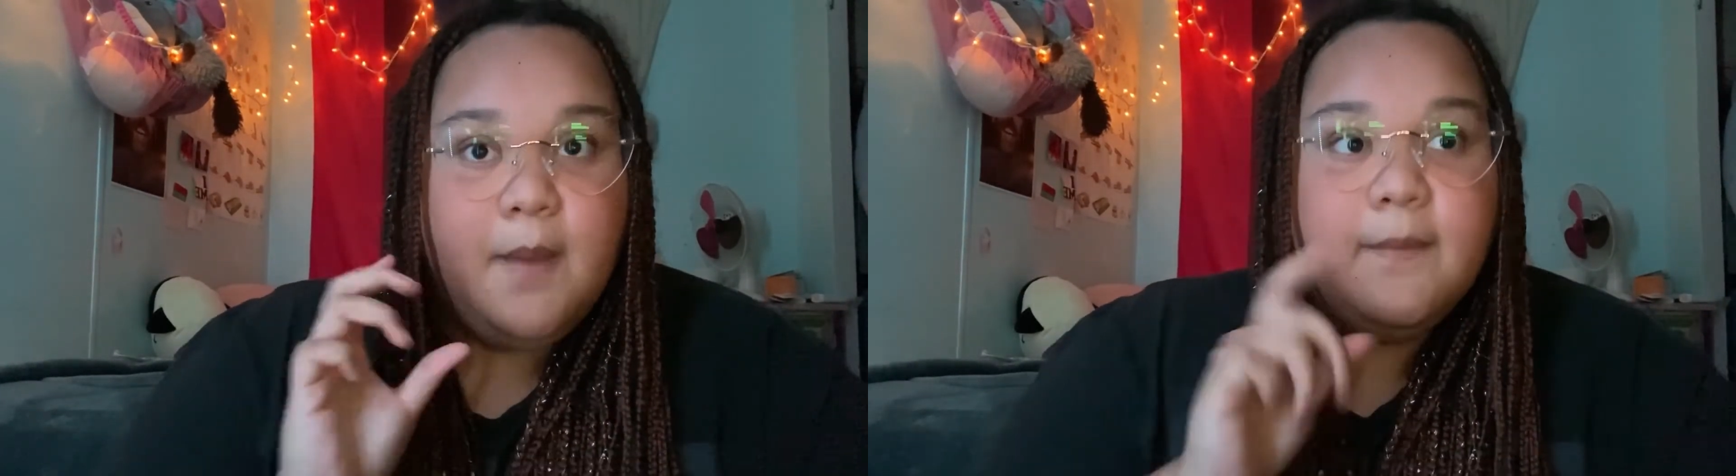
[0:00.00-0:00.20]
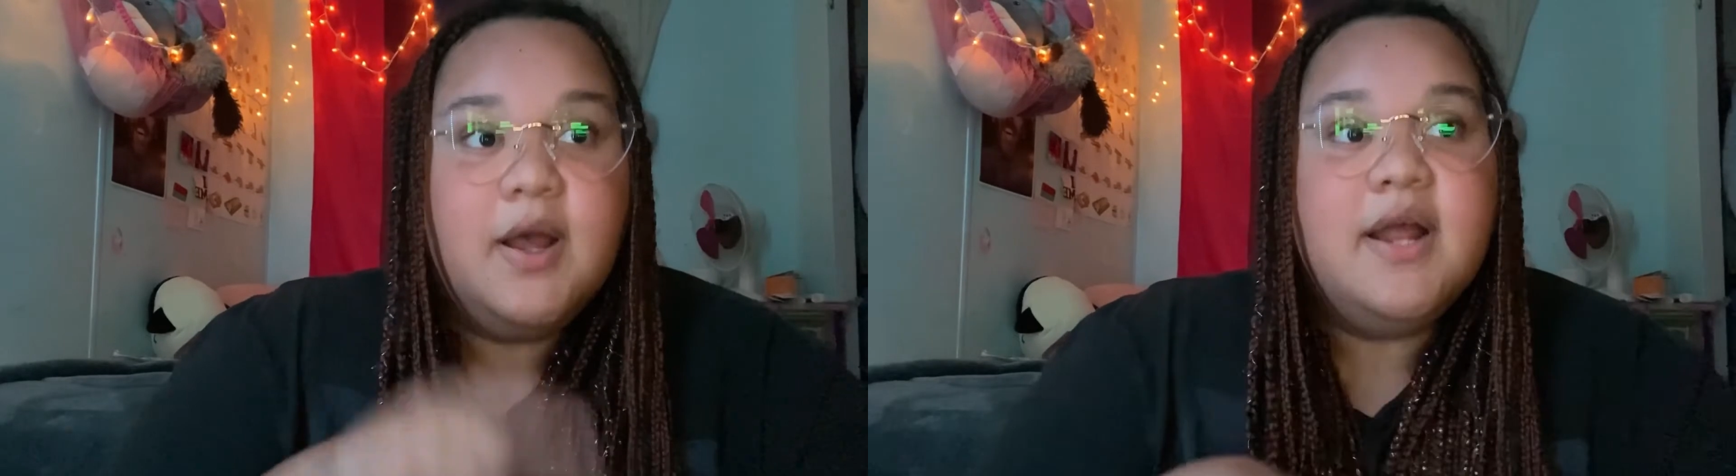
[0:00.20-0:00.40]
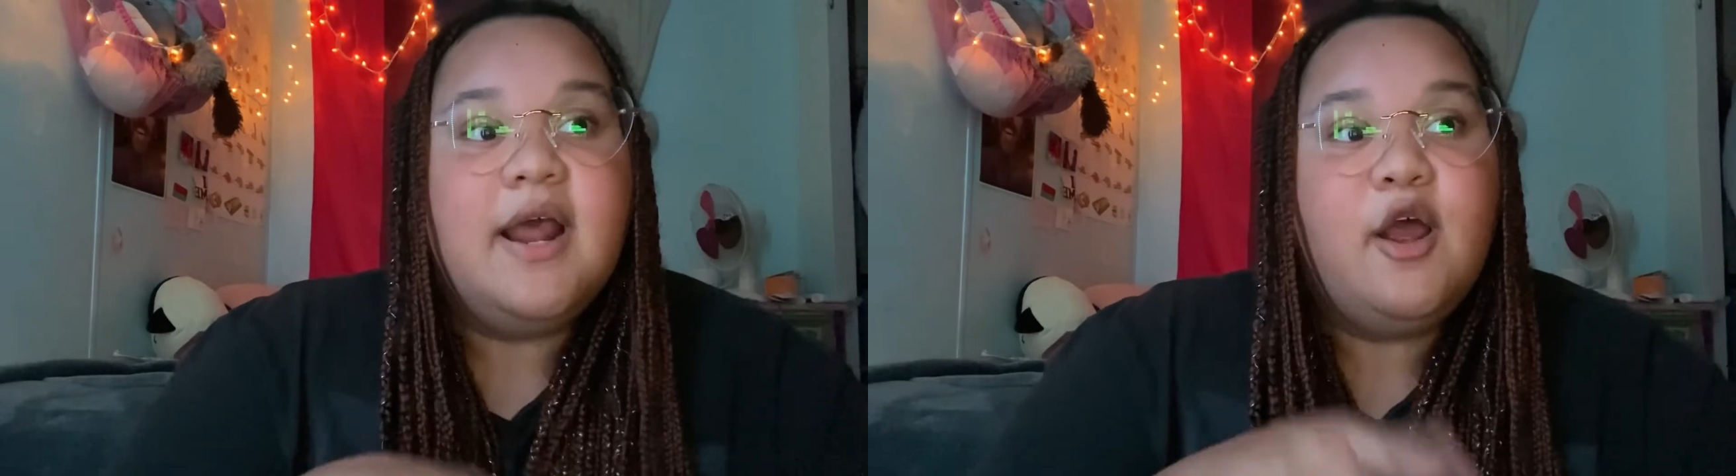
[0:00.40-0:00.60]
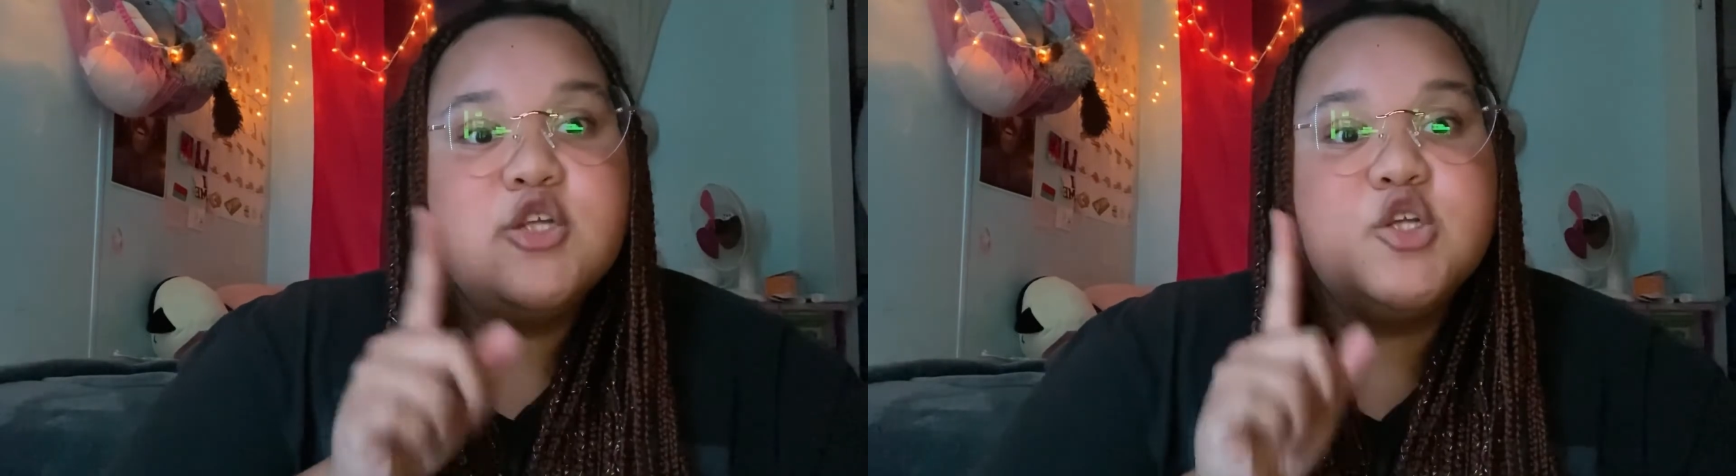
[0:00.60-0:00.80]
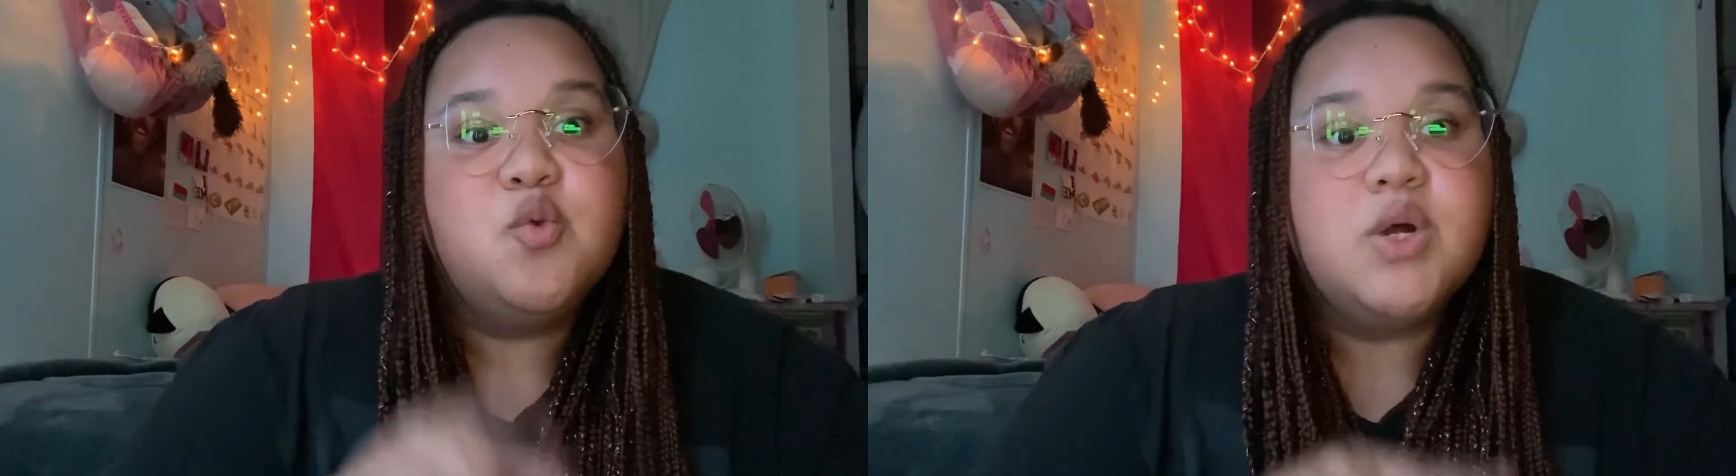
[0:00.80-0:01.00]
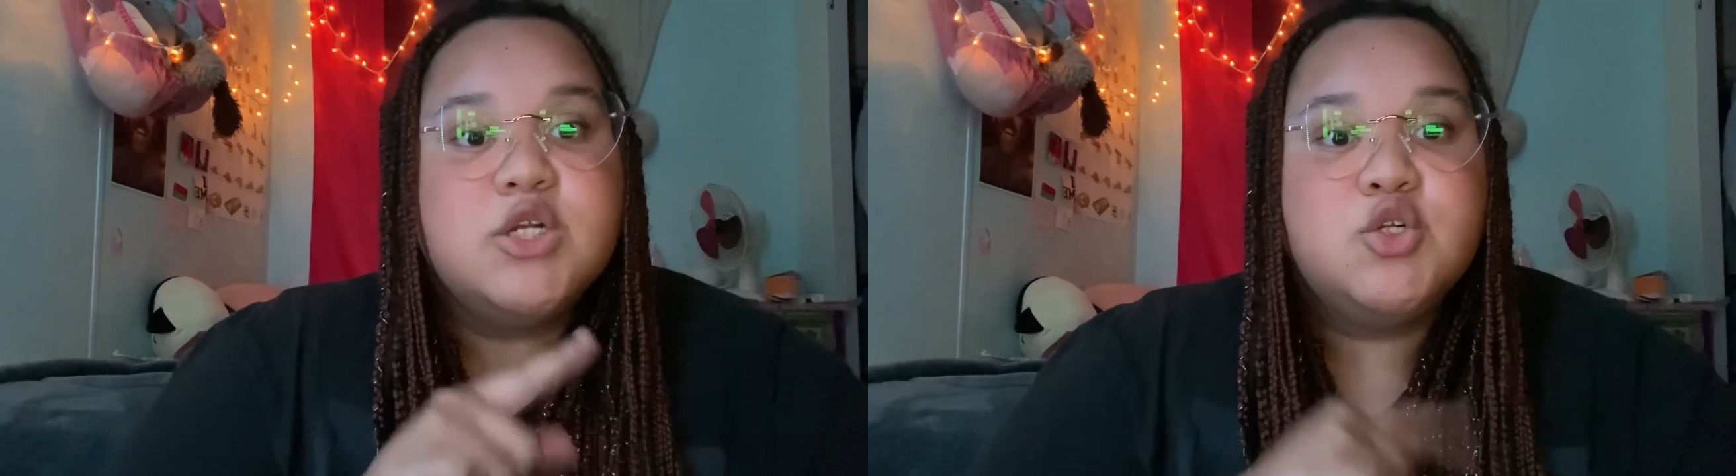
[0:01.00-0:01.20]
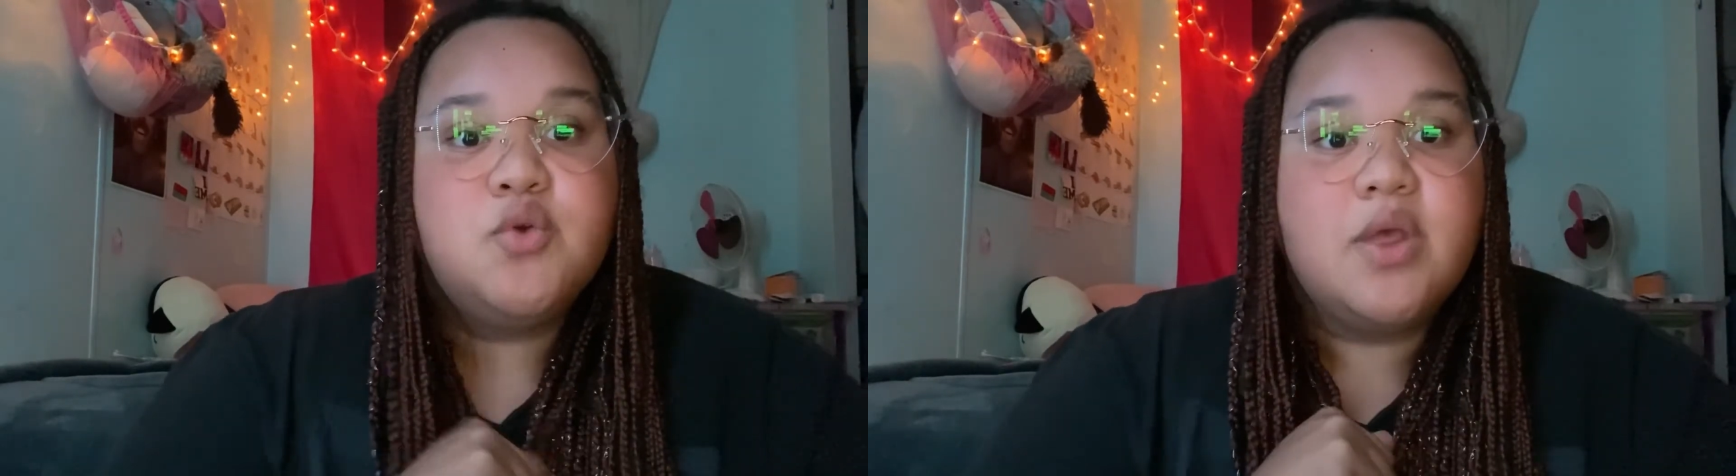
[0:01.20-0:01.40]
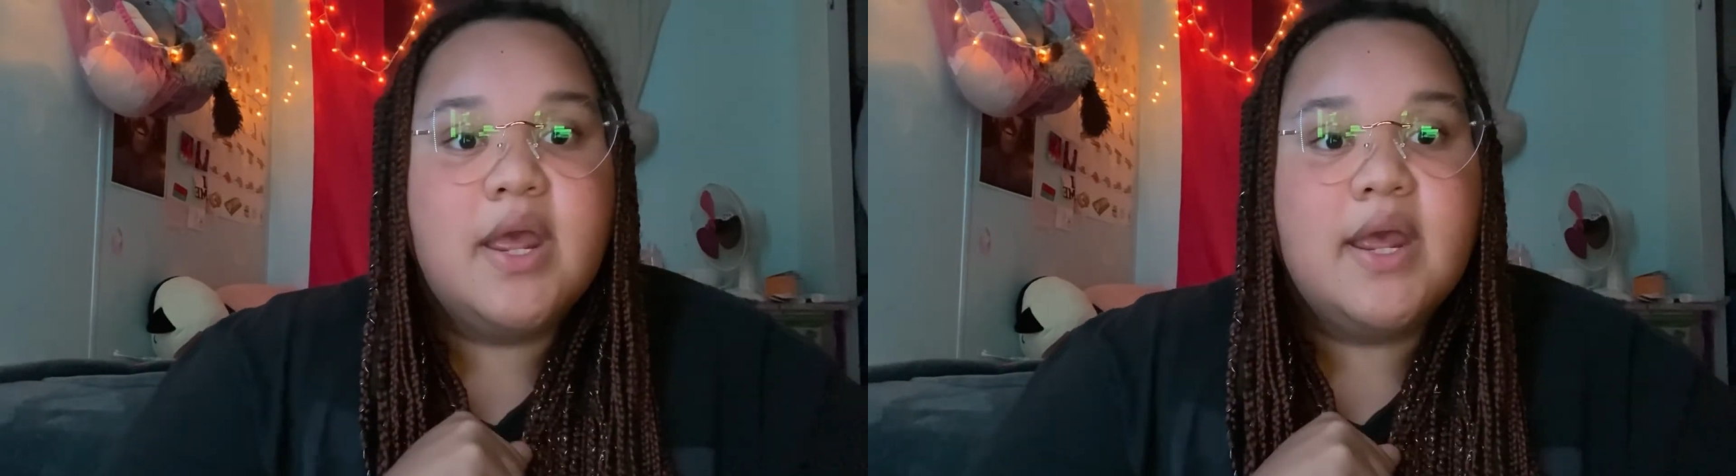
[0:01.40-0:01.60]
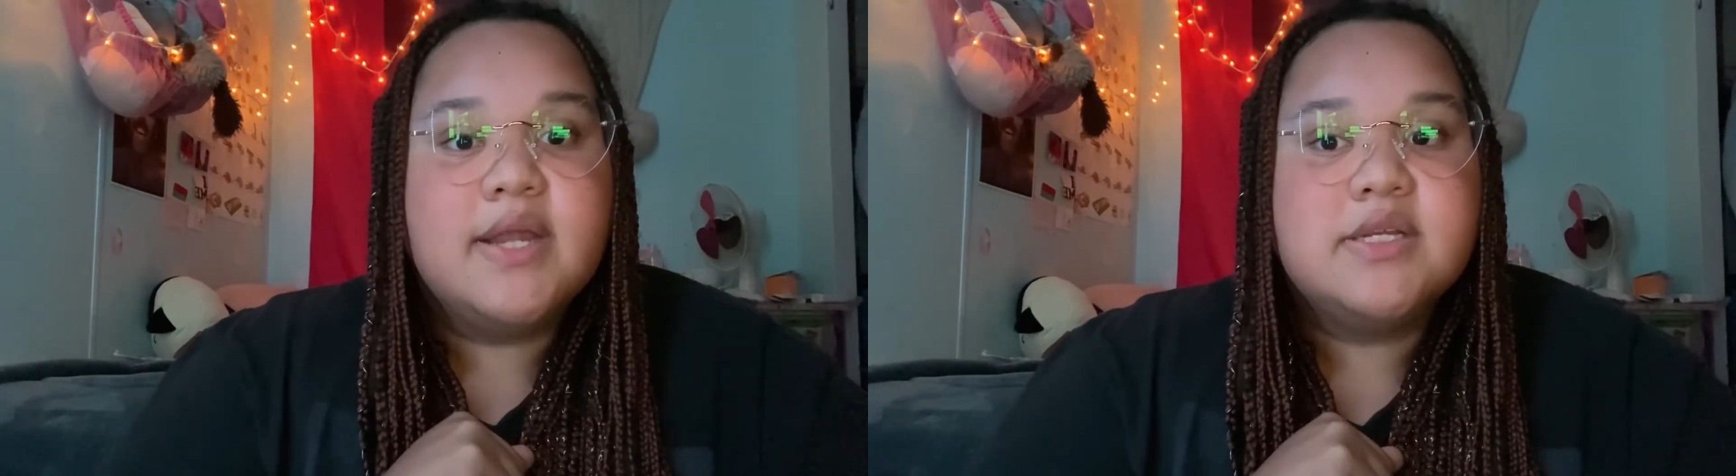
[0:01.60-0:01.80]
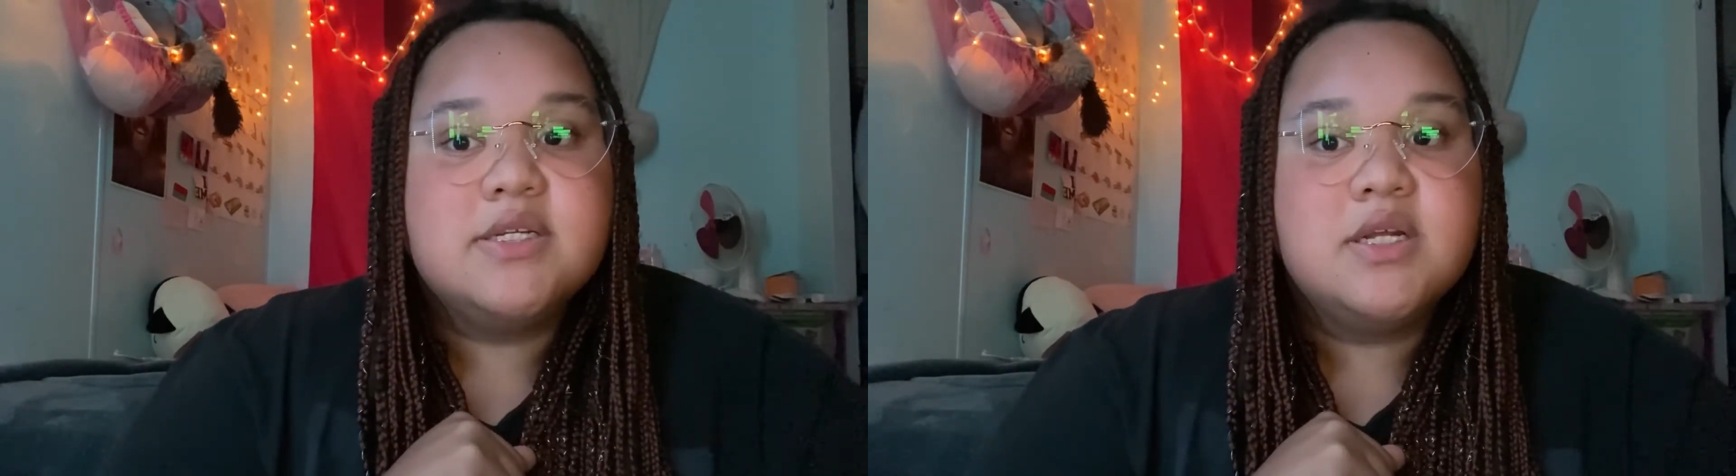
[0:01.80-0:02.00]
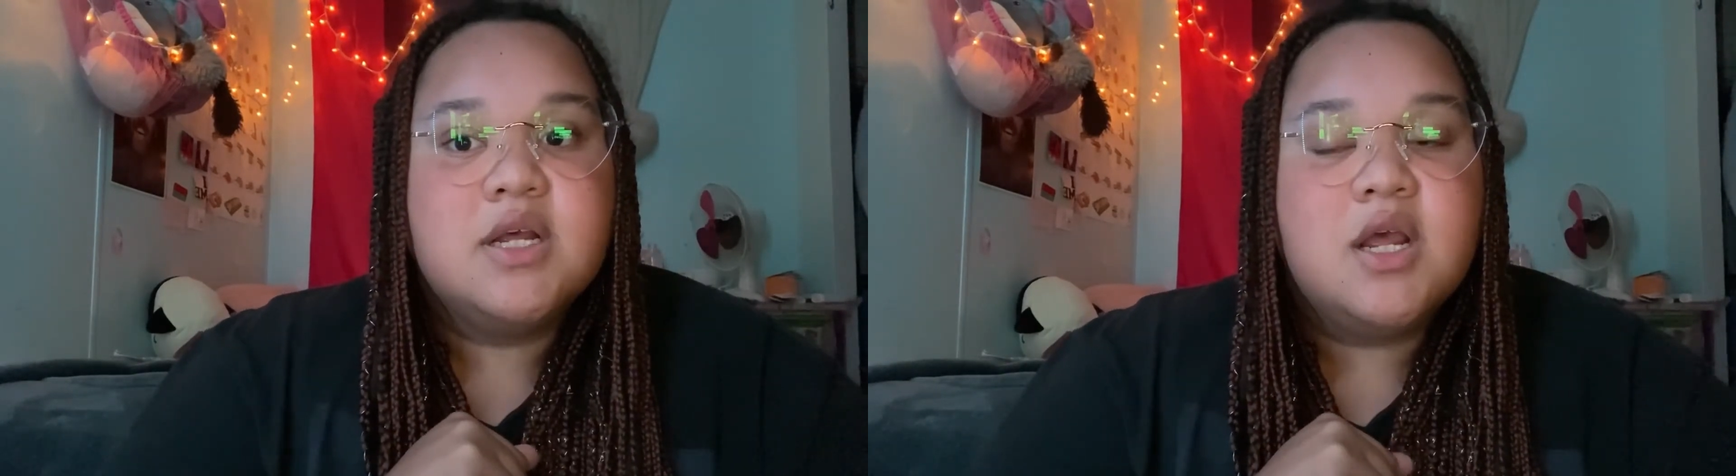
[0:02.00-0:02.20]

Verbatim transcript: But I also want to get